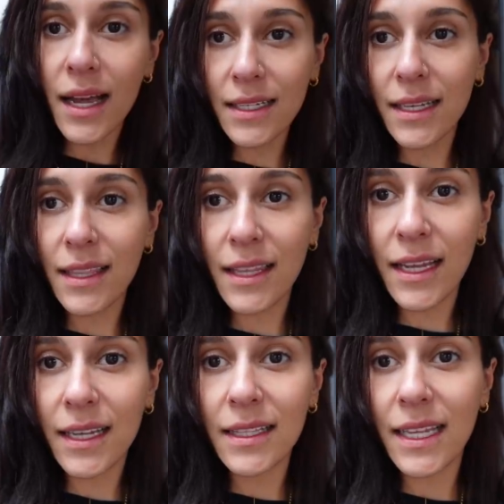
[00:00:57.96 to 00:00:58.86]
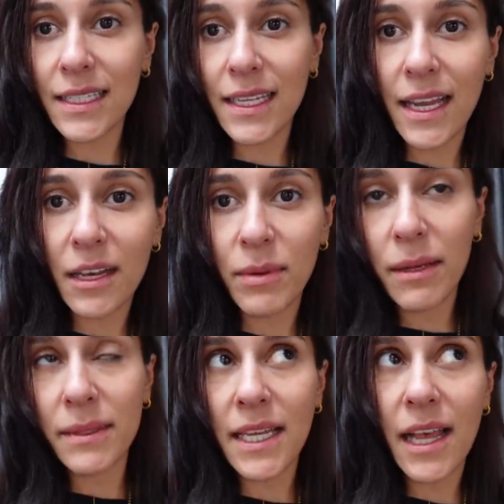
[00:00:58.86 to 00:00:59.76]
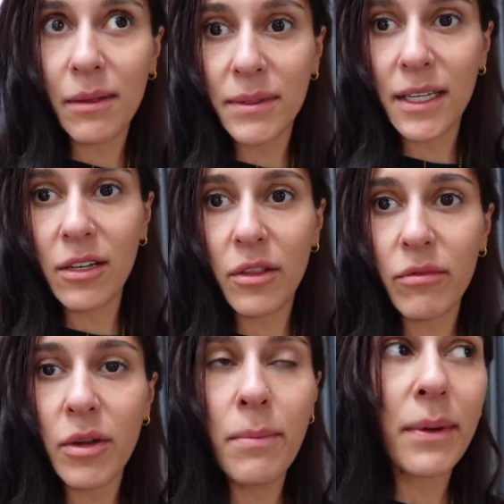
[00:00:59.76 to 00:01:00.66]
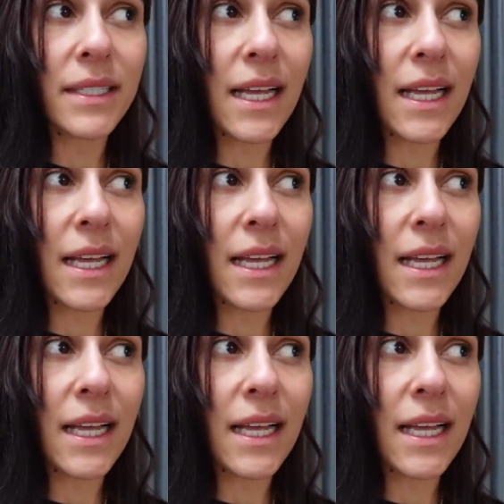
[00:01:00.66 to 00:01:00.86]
I did think that today I'd be able to help Sid on the room, but